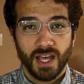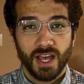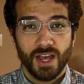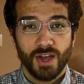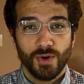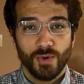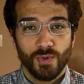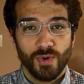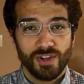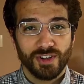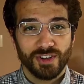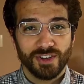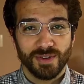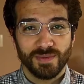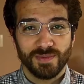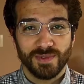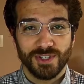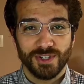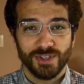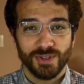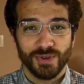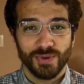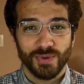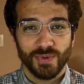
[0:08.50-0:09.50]
Welcome
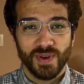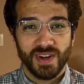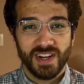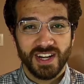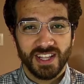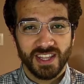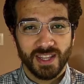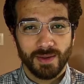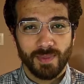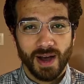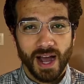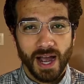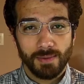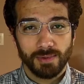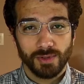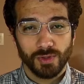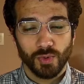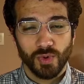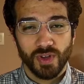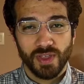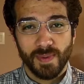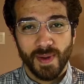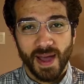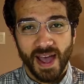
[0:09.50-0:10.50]
to Reading the Bible
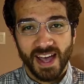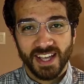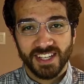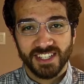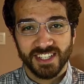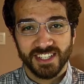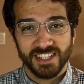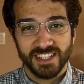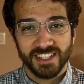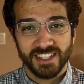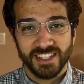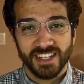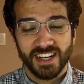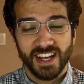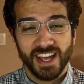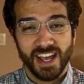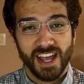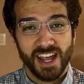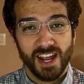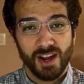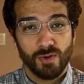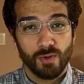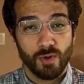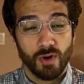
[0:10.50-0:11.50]
with Pastor.
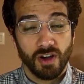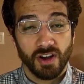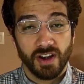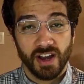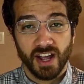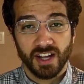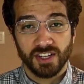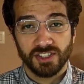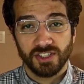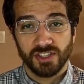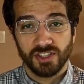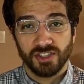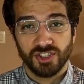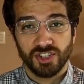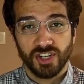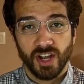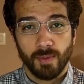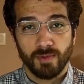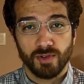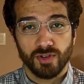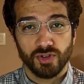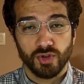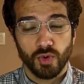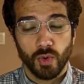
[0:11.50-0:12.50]
Today we're on Exodus
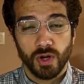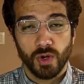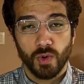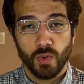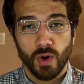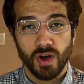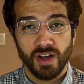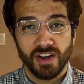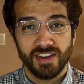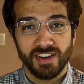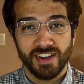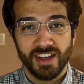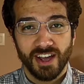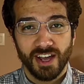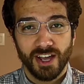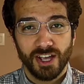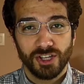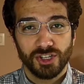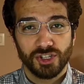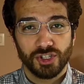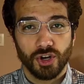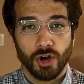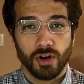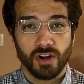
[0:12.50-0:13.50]
chapter 21,
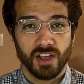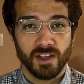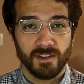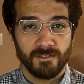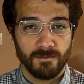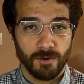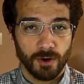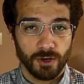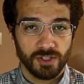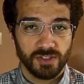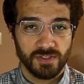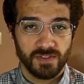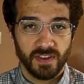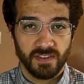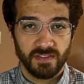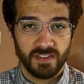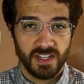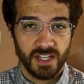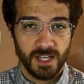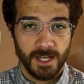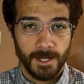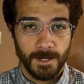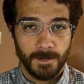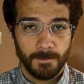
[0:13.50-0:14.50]
starting at verse
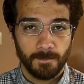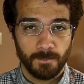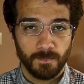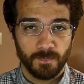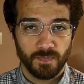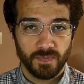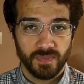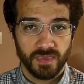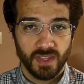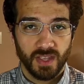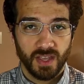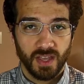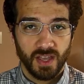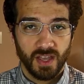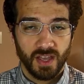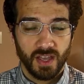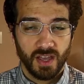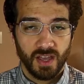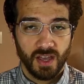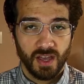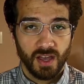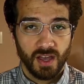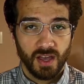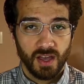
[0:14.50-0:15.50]
15.
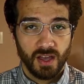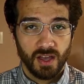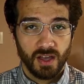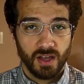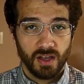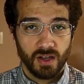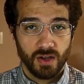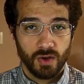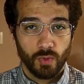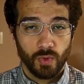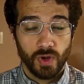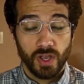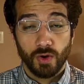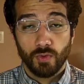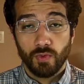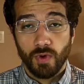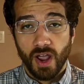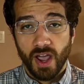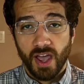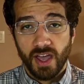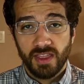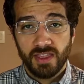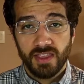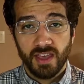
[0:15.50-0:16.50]
We had
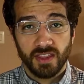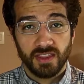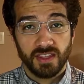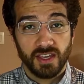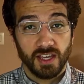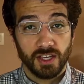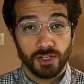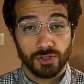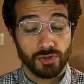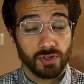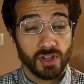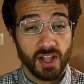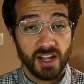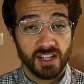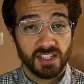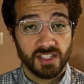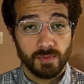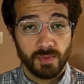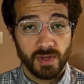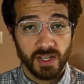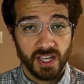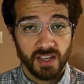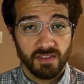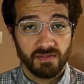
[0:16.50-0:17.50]
read that the Israelites had
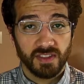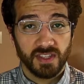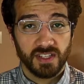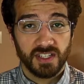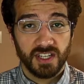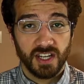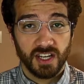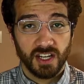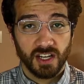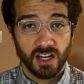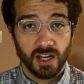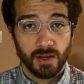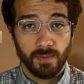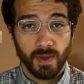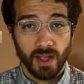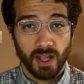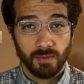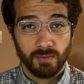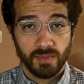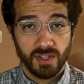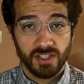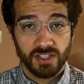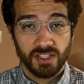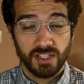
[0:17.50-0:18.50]
been given the Ten
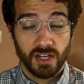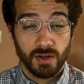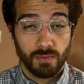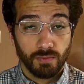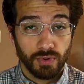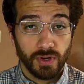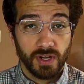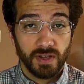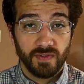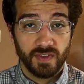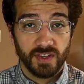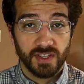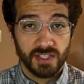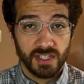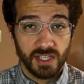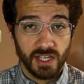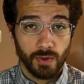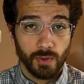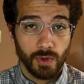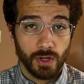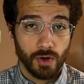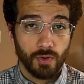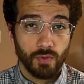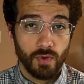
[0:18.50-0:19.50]
Commandments, and previously we
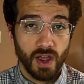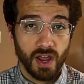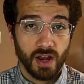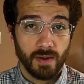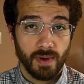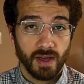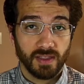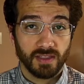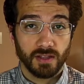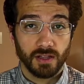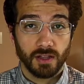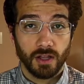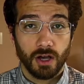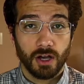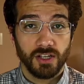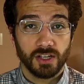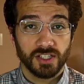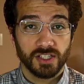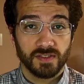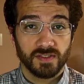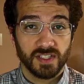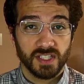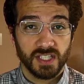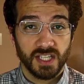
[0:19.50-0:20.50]
had read about the laws
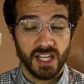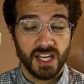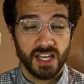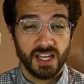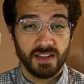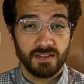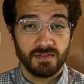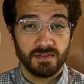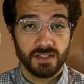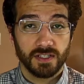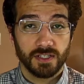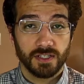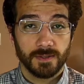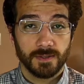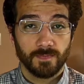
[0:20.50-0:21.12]
of slaves.